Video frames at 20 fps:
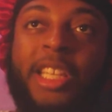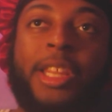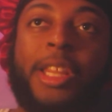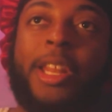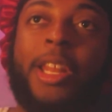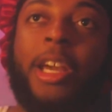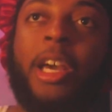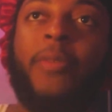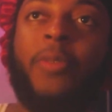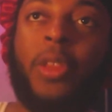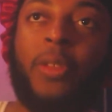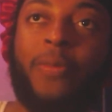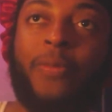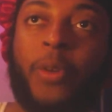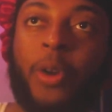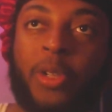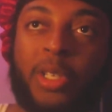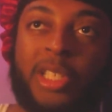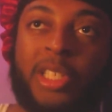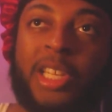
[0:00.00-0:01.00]
nigga for the
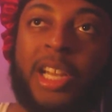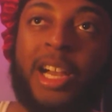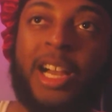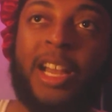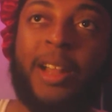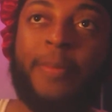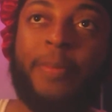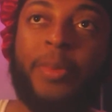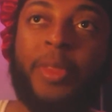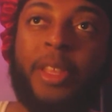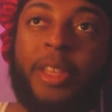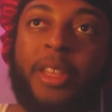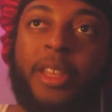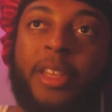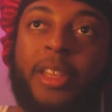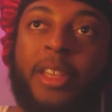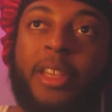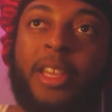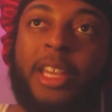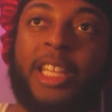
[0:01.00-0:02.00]
first time,
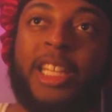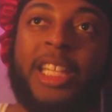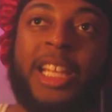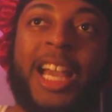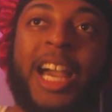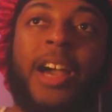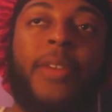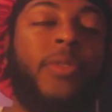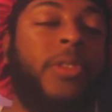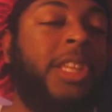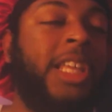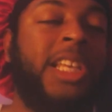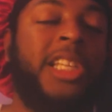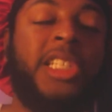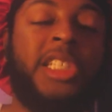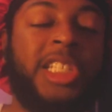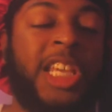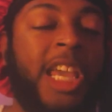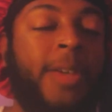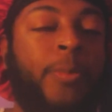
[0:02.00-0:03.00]
and then after they
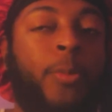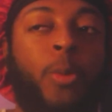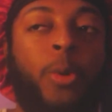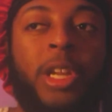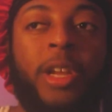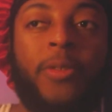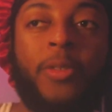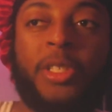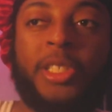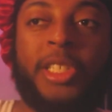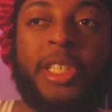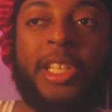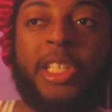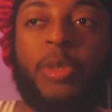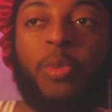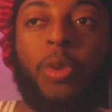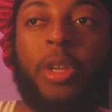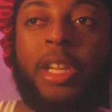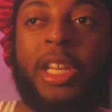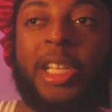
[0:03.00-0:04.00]
escape and whatever, Sydney
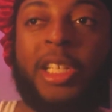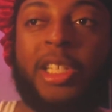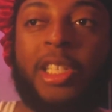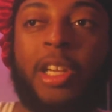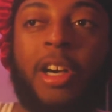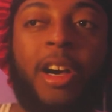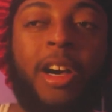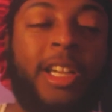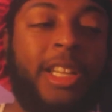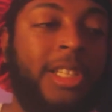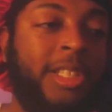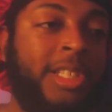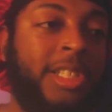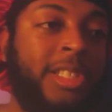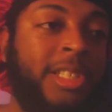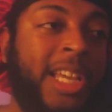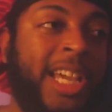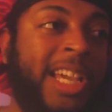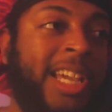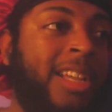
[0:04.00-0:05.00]
Sweeney is talking, and
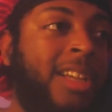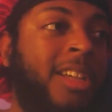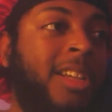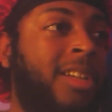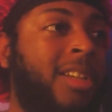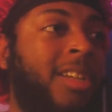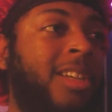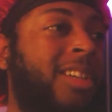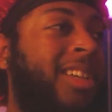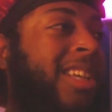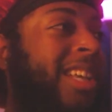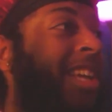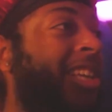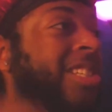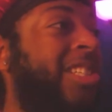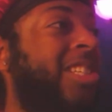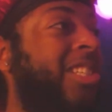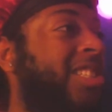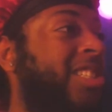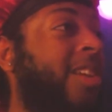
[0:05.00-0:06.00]
she's like,
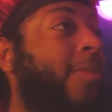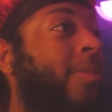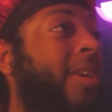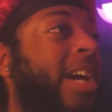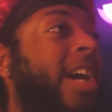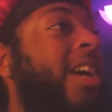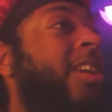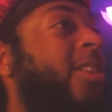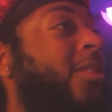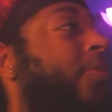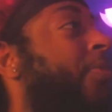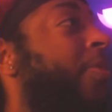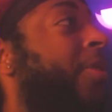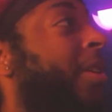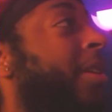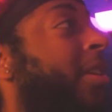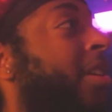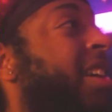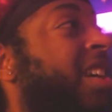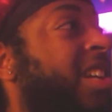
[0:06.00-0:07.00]
he's just some kind
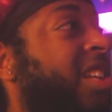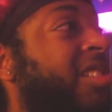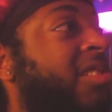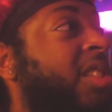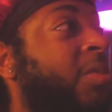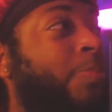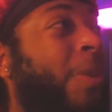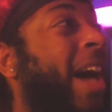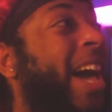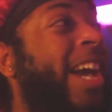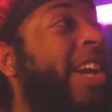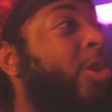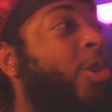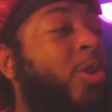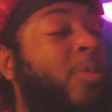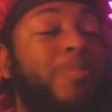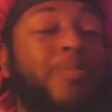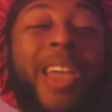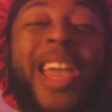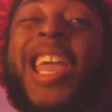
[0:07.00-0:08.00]
of
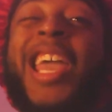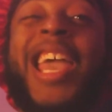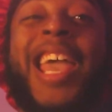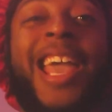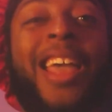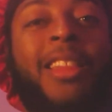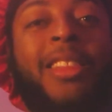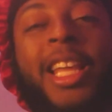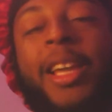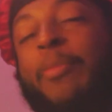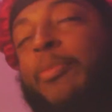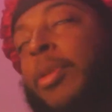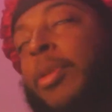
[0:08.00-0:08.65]
Spider-Man. Like,